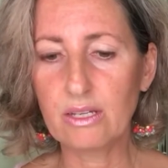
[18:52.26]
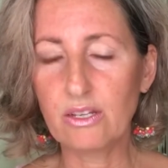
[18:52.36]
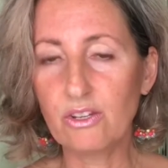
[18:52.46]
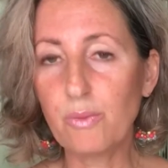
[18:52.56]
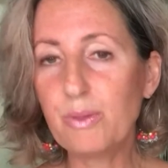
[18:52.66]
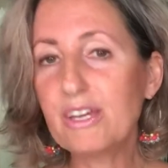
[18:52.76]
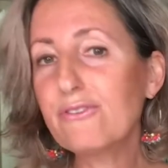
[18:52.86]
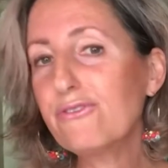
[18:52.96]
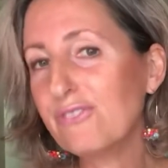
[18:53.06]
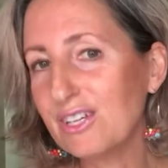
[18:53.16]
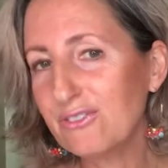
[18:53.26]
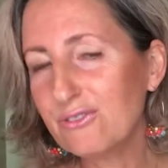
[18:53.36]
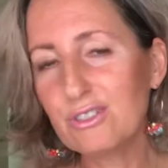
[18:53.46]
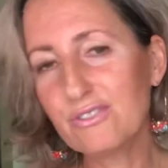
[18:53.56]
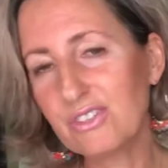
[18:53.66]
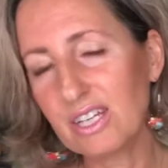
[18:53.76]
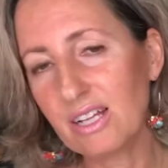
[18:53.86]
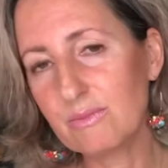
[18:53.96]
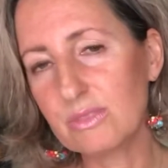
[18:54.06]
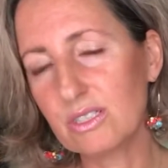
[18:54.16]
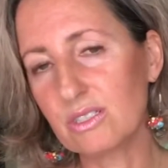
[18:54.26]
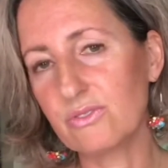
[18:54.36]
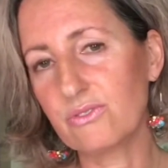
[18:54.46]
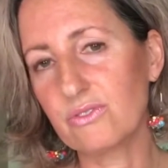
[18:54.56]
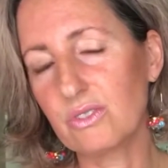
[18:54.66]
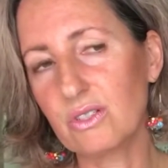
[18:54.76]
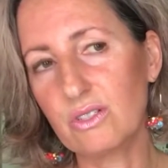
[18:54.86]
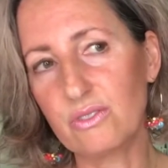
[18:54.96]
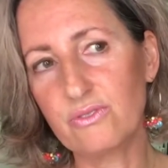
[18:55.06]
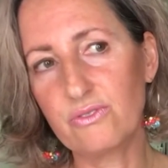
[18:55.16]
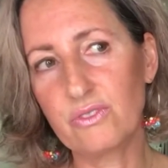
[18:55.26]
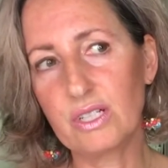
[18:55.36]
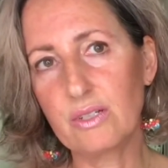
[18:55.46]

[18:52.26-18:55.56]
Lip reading: not being fearful of the element of